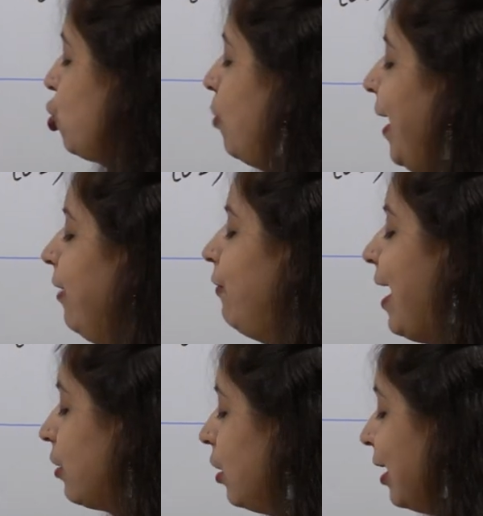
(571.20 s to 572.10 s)
so my
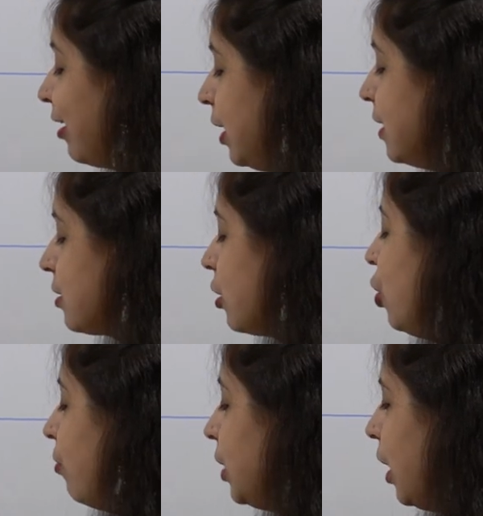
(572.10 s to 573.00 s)
factor decreased.
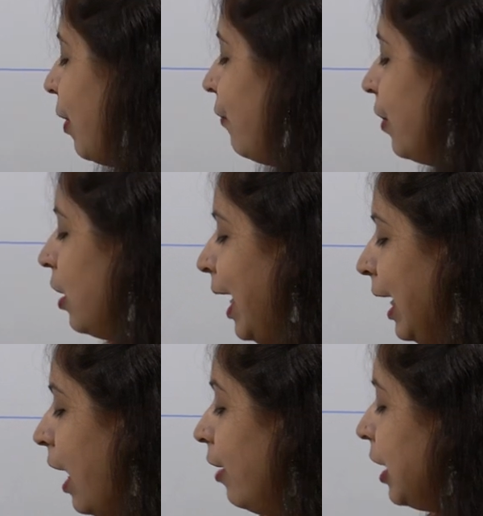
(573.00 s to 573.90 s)
Then my
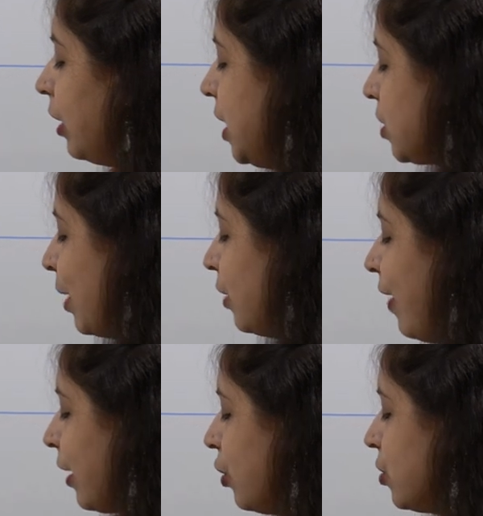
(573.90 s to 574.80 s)
NR decreased by the
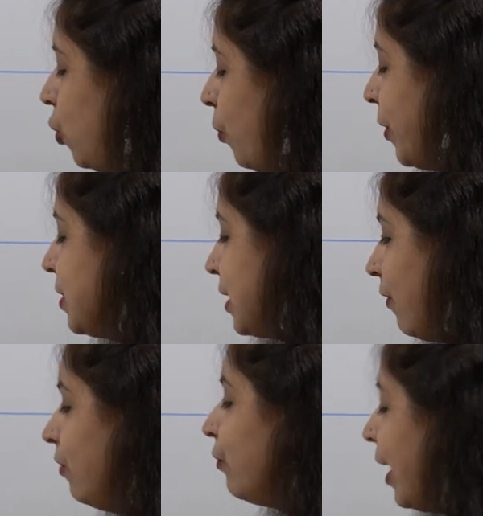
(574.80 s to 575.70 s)
factor
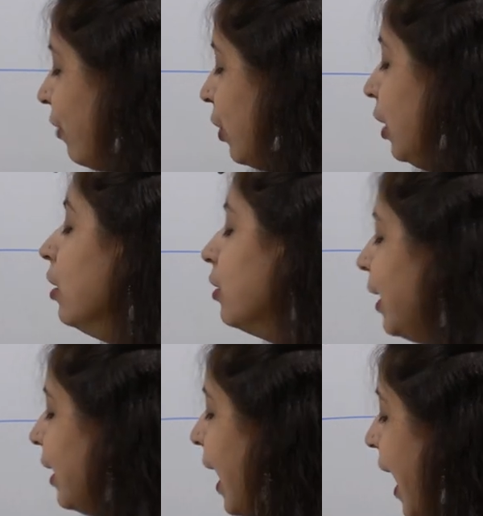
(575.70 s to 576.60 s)
0.75.
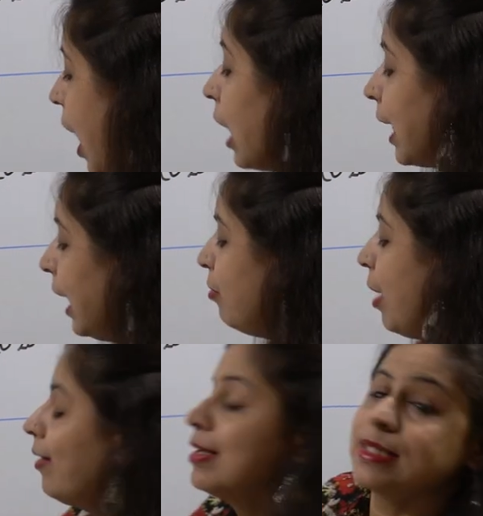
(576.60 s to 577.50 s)
Then again
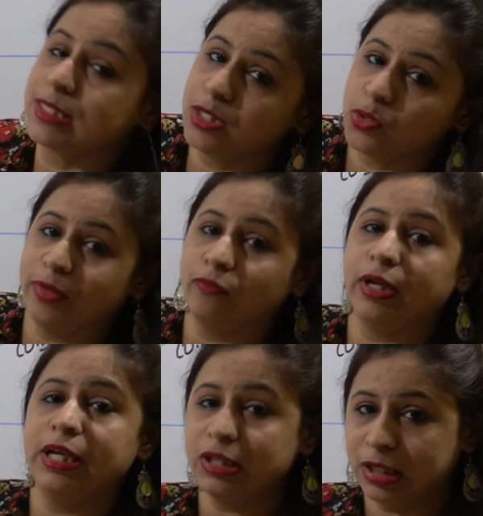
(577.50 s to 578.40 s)
my resistance
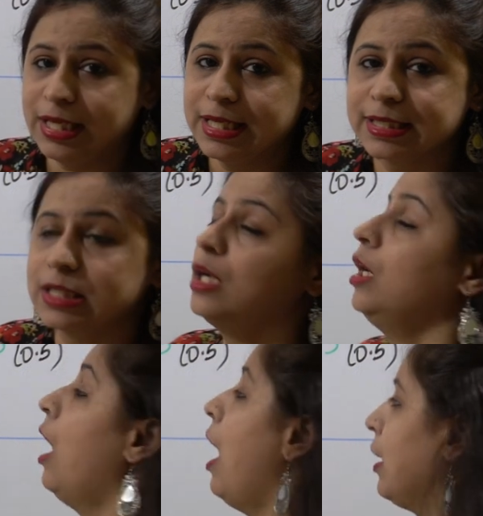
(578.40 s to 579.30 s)
when increased,
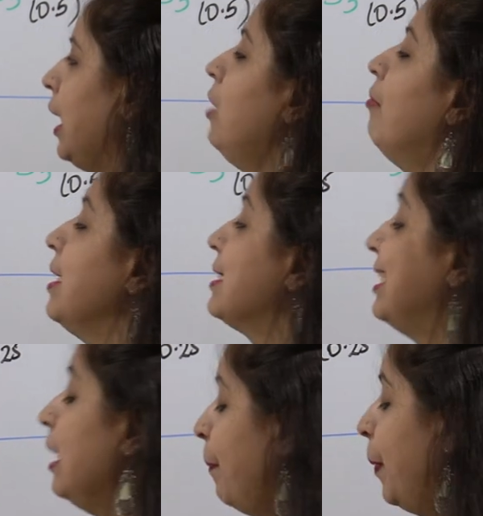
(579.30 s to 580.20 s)
again my
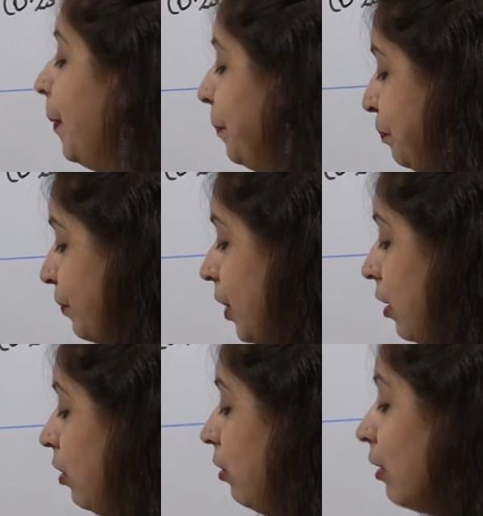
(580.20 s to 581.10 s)
slip
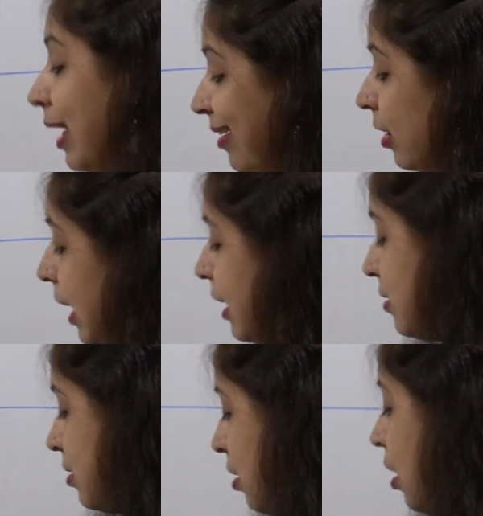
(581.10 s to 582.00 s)

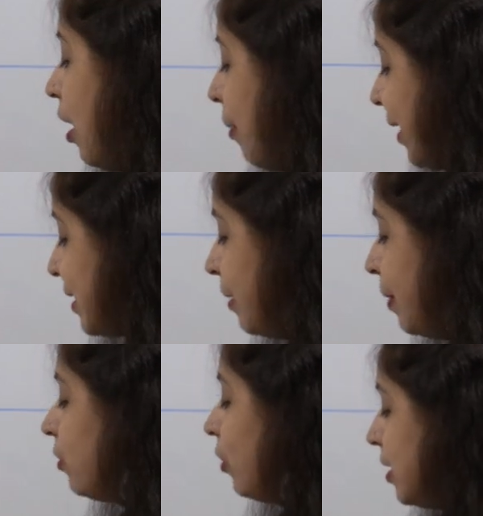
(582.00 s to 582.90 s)
increased,
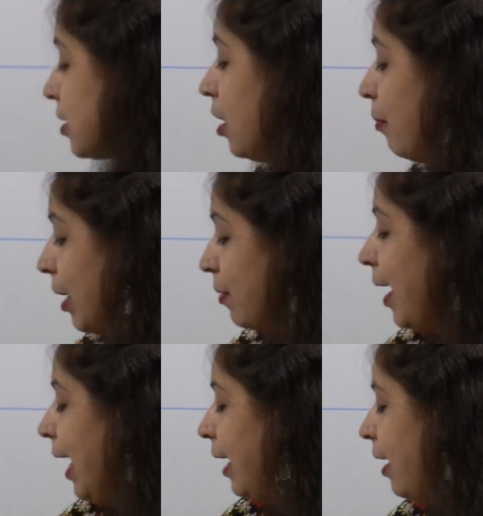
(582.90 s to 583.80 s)
but
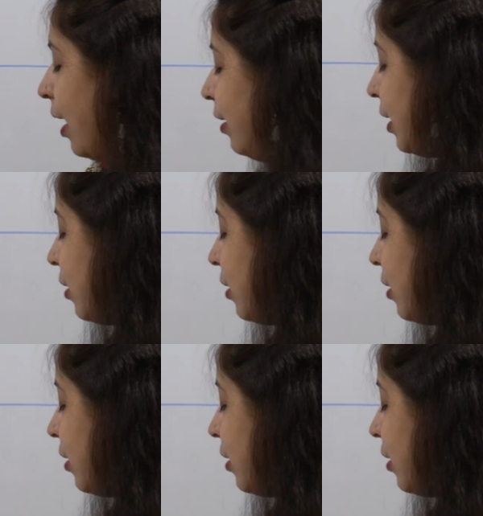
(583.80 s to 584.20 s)
my NR